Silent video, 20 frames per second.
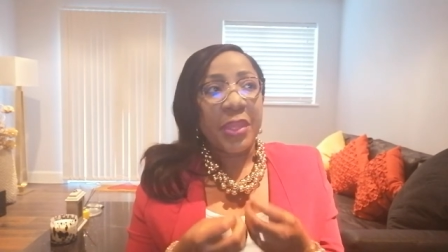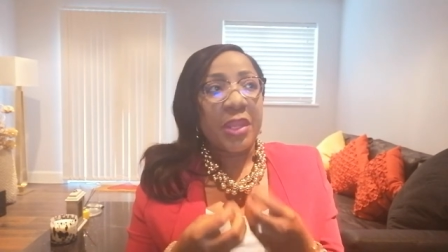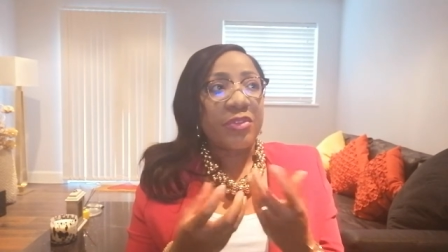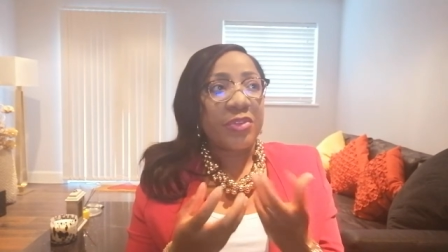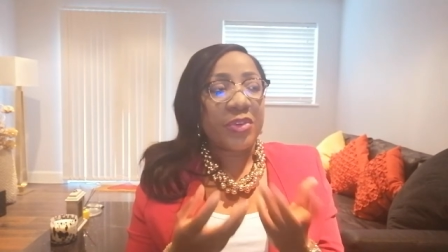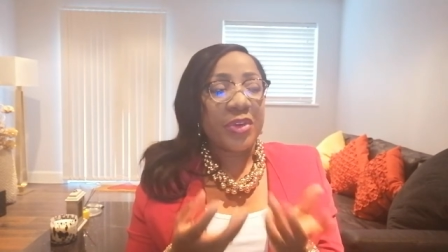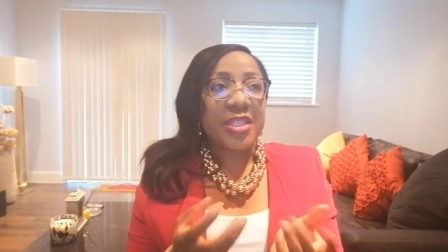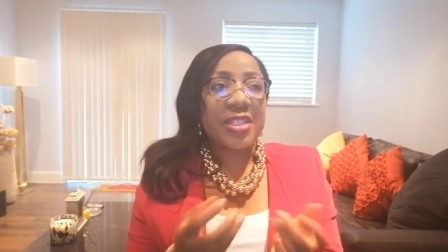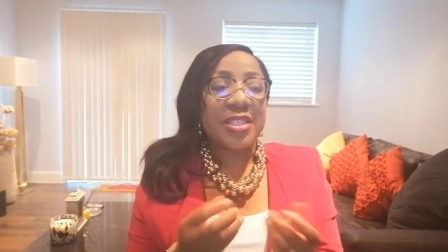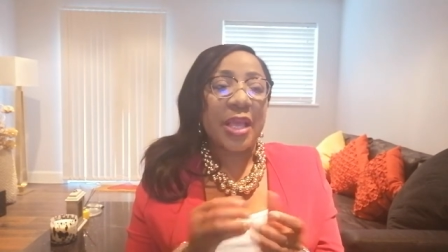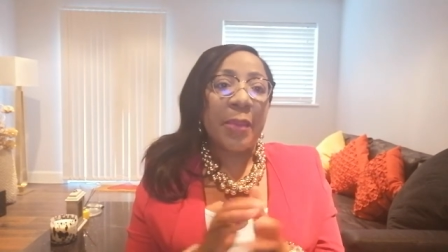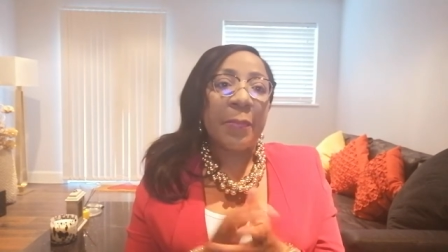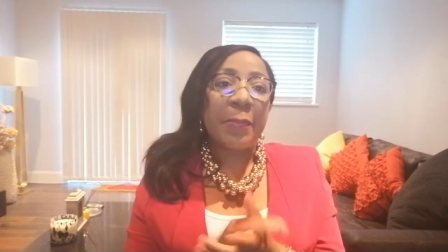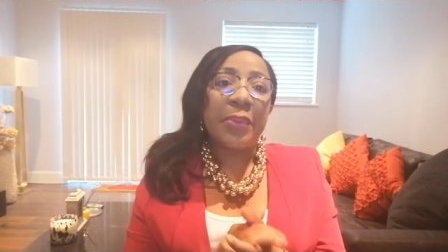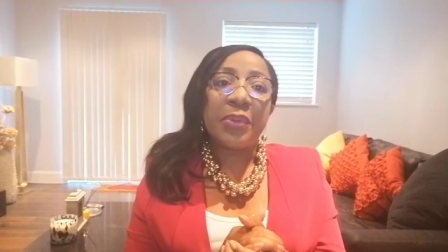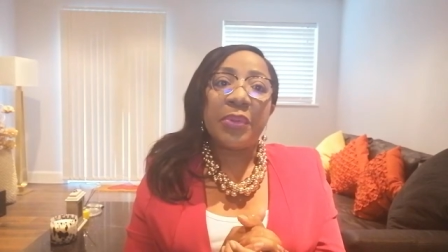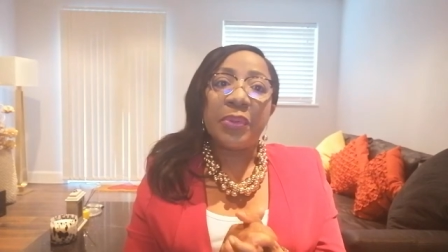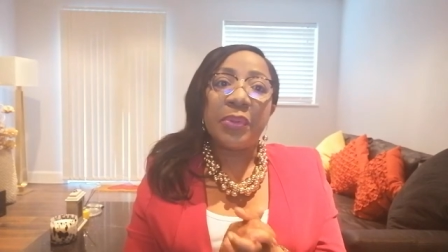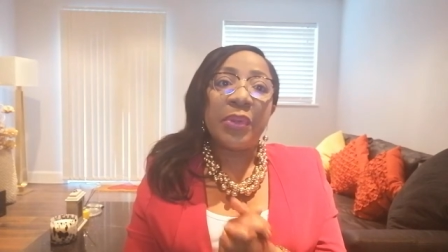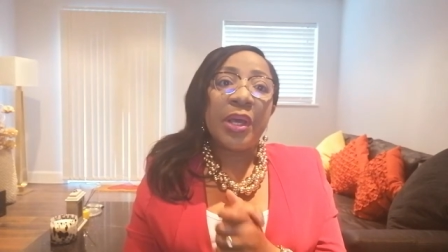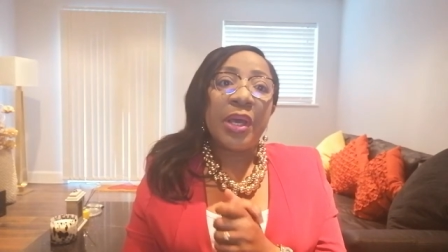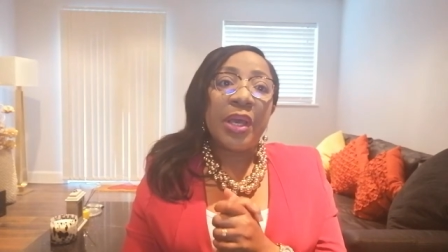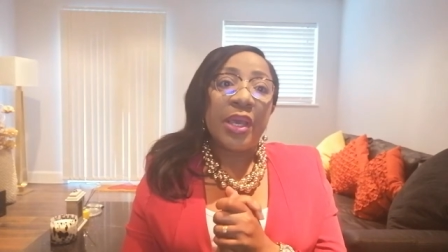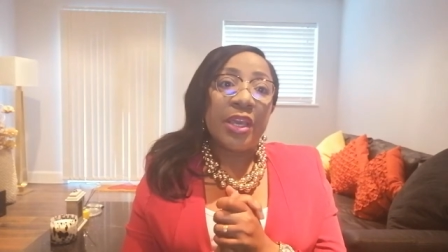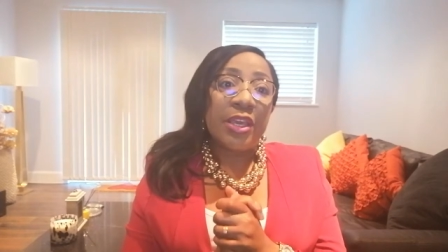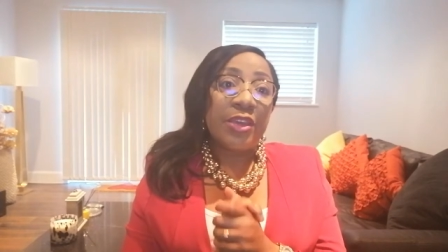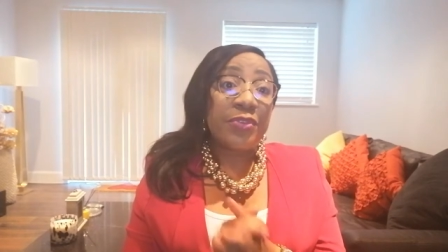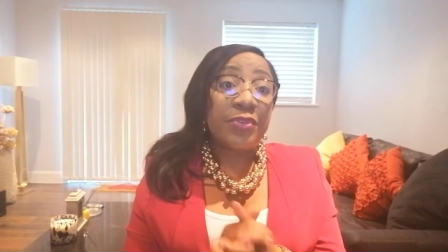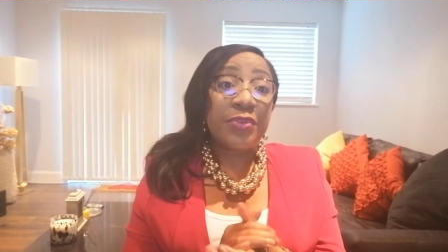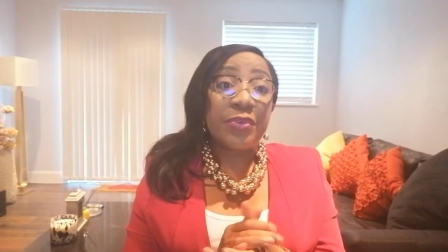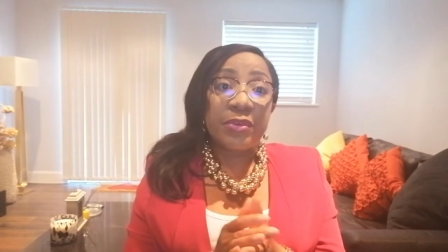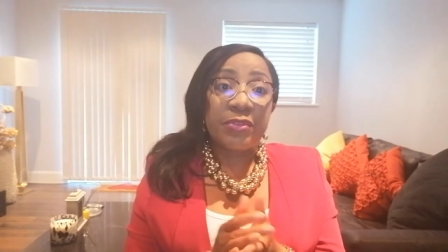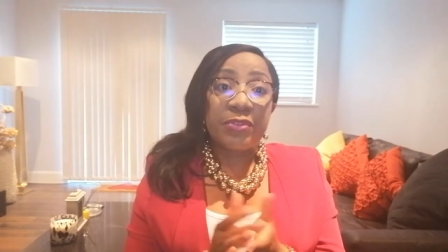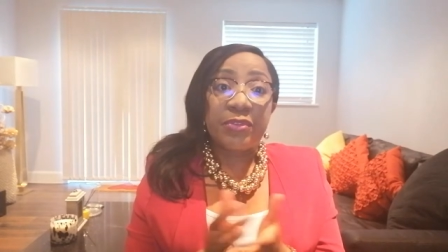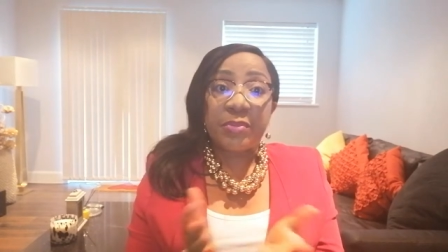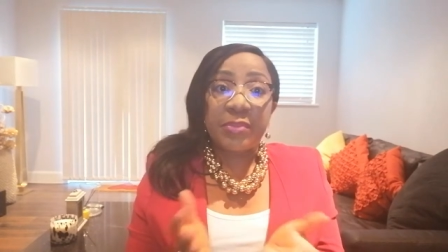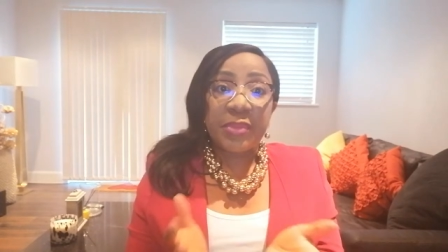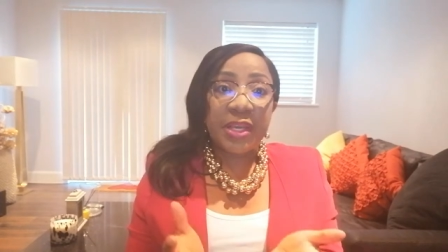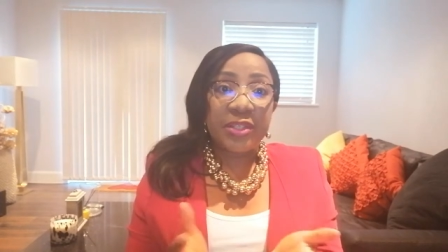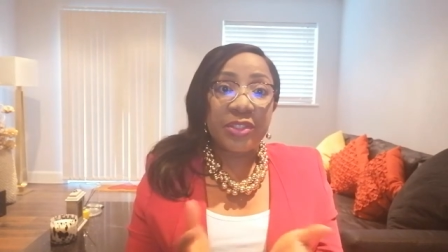For example, if you're
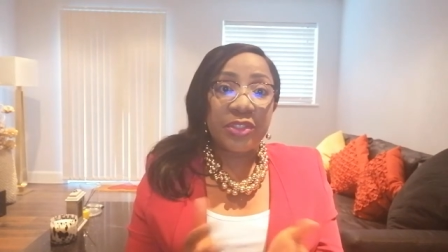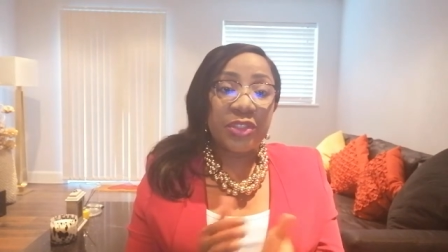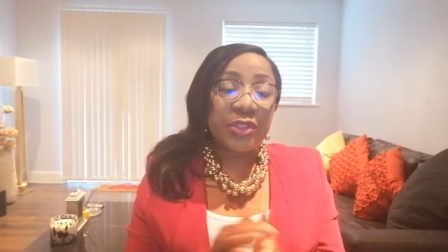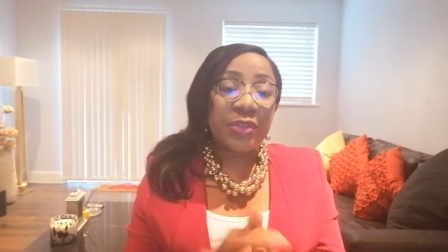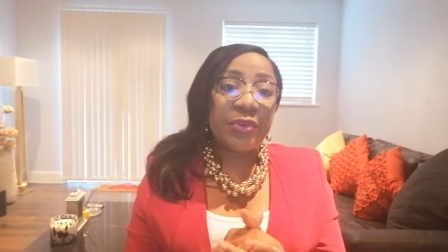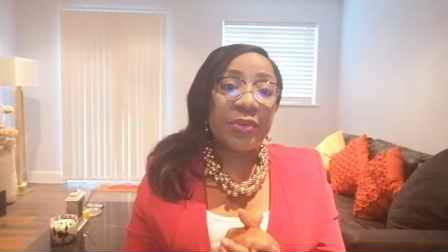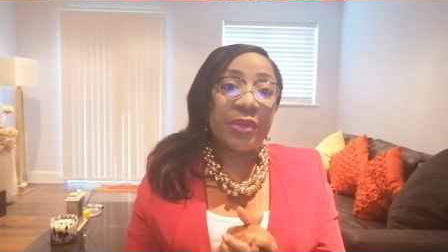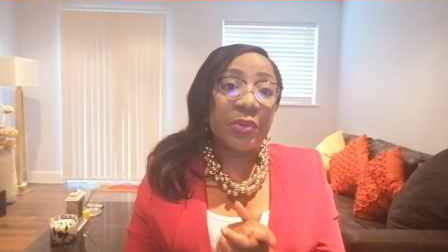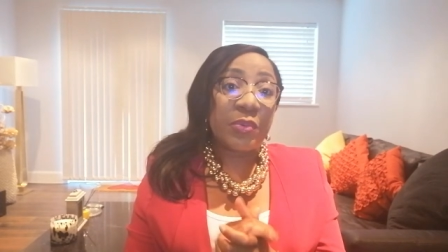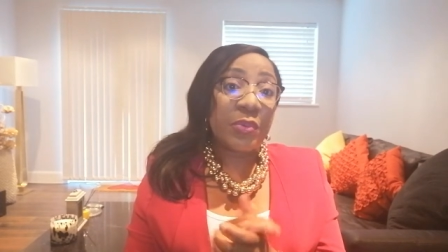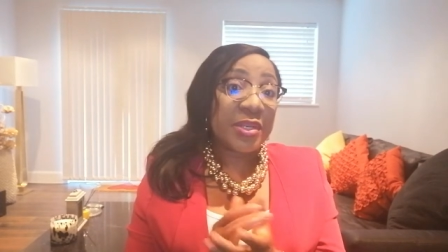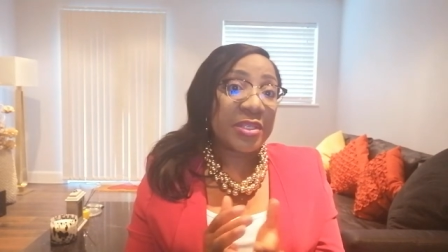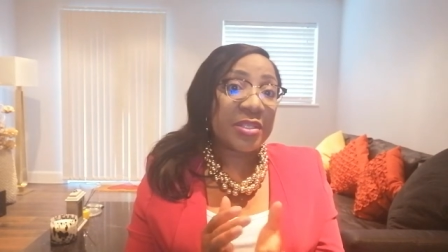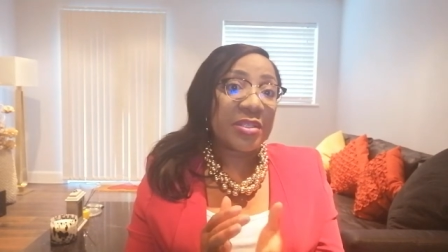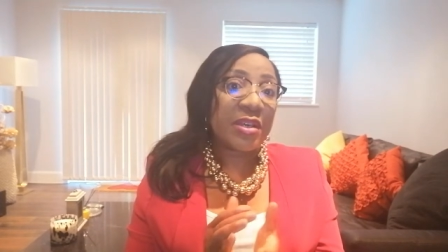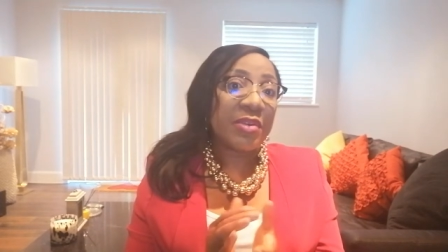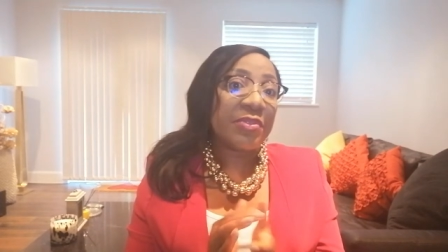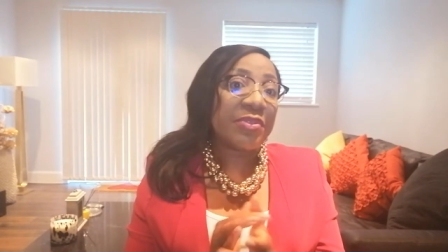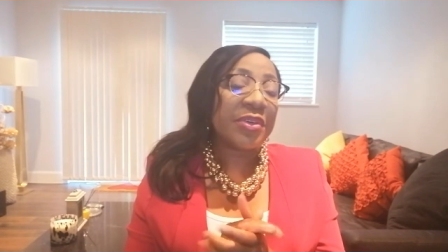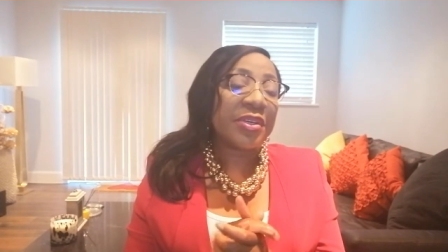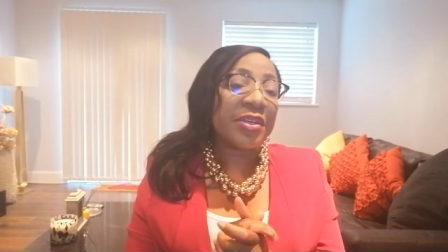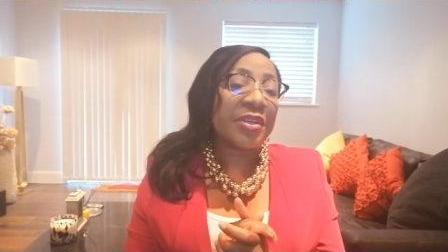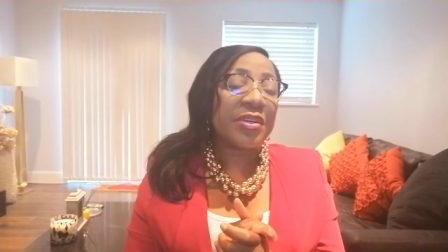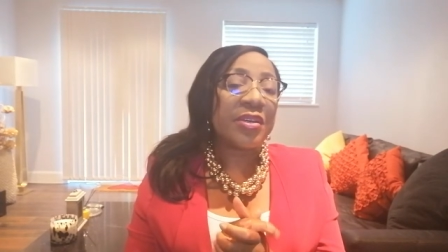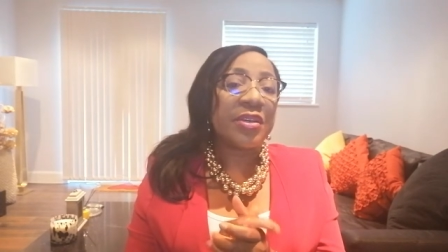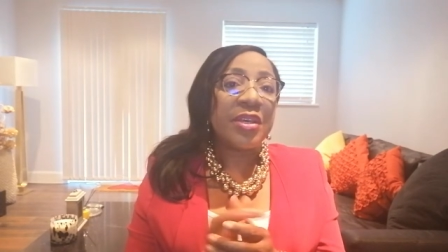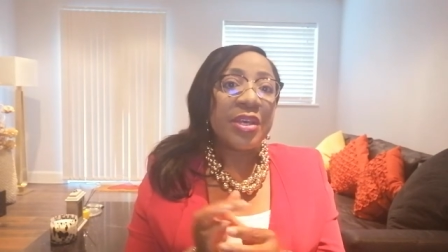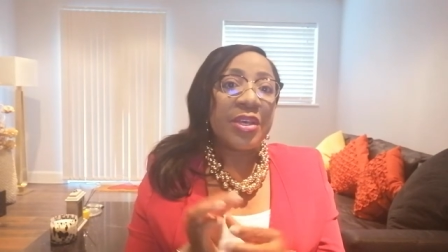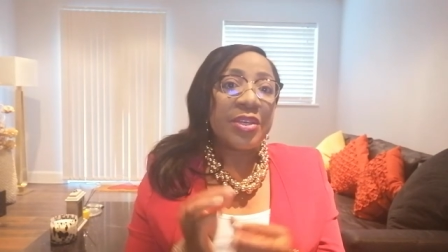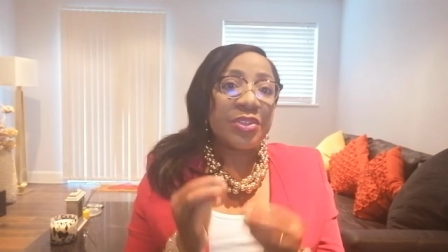from Nigeria, West Africa,